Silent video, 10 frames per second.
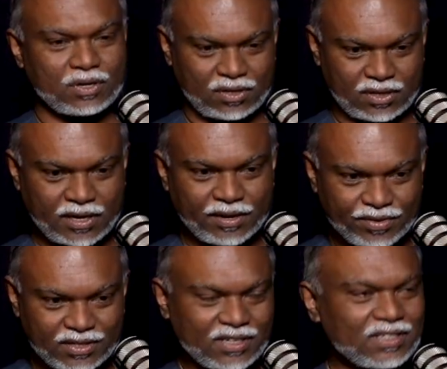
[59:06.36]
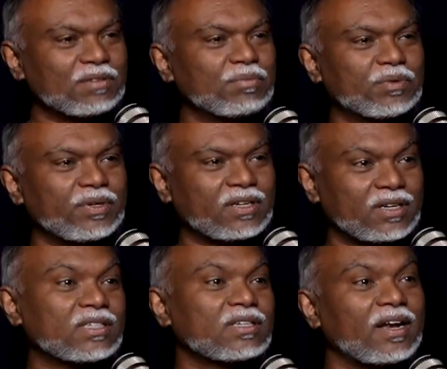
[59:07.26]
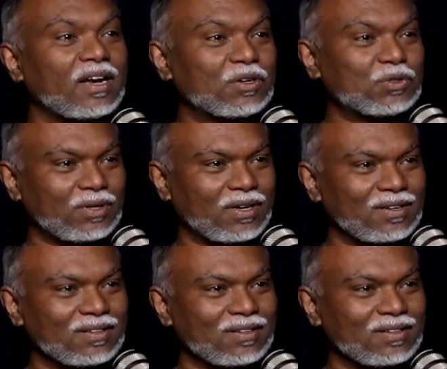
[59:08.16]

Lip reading: the conversation between Krishna and Arjuna,